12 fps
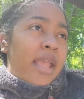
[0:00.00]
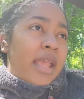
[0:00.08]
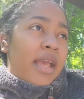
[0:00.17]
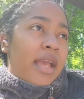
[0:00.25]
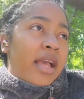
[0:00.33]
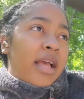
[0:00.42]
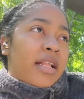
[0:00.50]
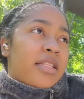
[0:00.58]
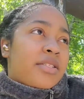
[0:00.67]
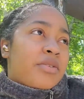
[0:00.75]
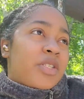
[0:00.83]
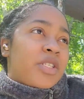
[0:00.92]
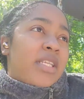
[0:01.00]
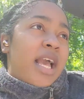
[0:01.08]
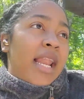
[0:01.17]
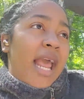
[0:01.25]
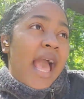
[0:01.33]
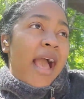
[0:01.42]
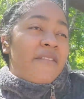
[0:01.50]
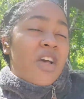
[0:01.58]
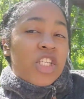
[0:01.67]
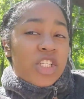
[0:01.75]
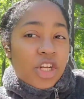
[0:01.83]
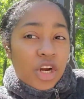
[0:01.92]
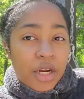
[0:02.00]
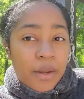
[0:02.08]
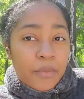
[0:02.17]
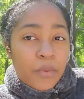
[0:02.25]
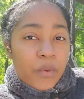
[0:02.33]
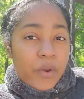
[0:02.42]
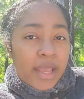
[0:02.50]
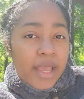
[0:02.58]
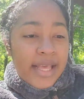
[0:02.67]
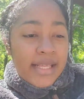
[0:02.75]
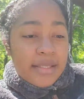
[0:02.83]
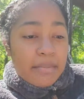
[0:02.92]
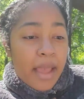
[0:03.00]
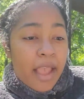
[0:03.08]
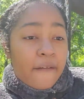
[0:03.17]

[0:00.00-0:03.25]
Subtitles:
and so just kind of have a starting point. It is May